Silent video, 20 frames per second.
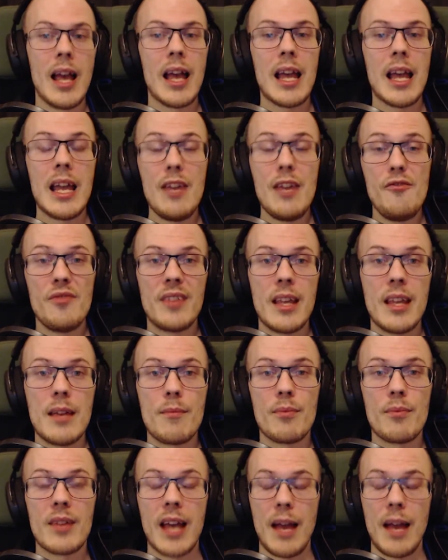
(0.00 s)
If they
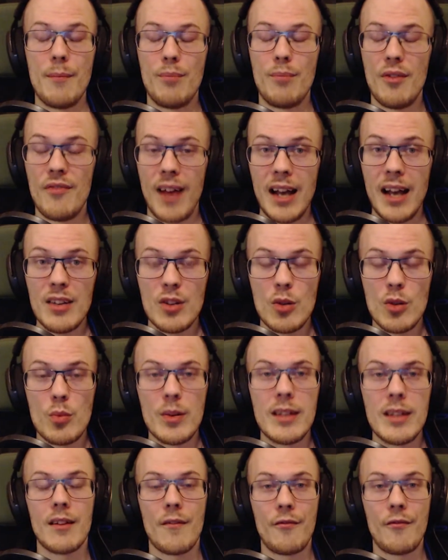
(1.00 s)
can provide you
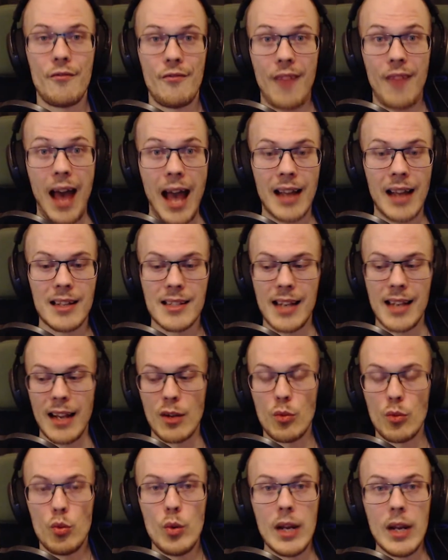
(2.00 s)
with facts, like
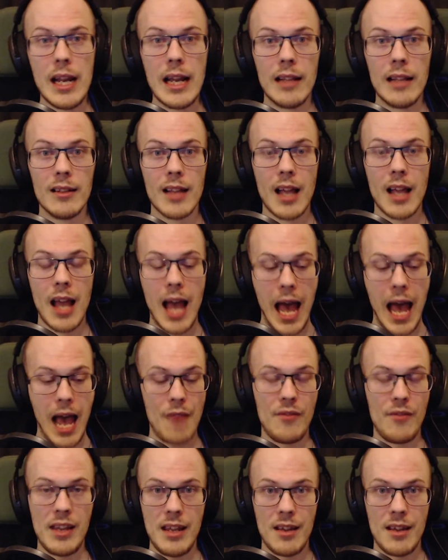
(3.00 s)
real
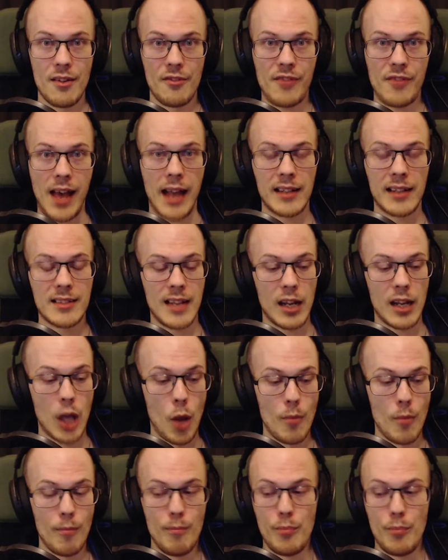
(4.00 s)
heavy facts, like
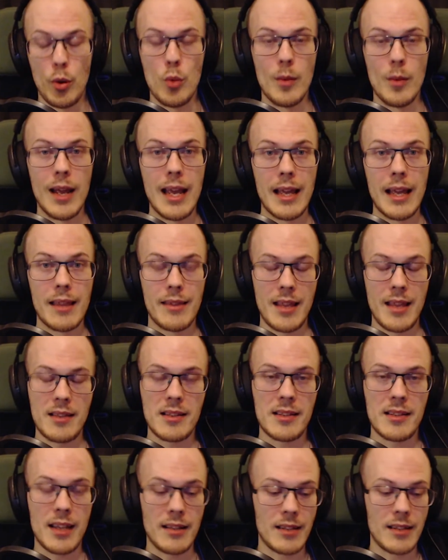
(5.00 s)
boom, this is
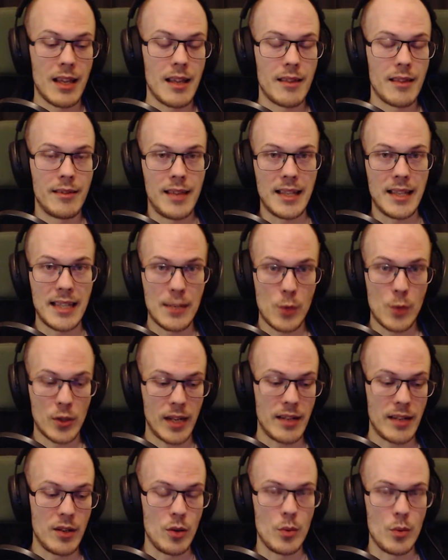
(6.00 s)
it, this is what I
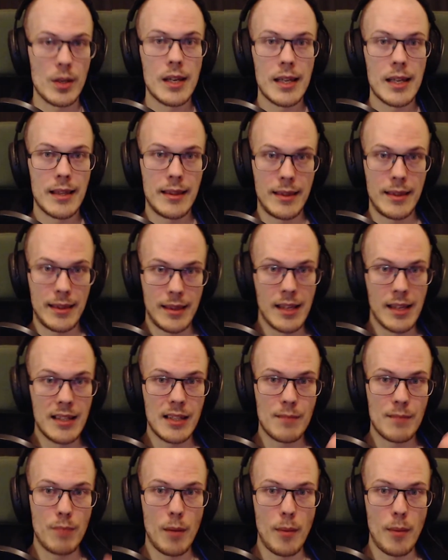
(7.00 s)
do, this is
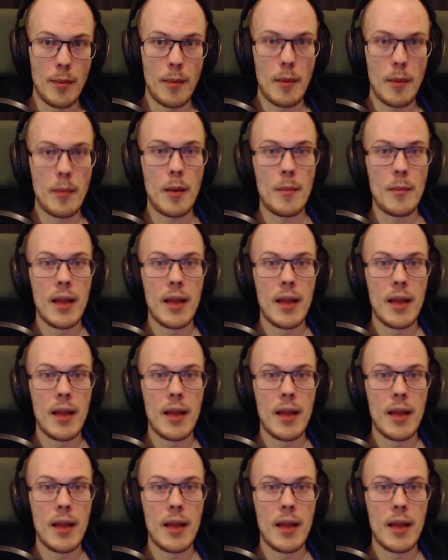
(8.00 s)
blah blah blah blah blah,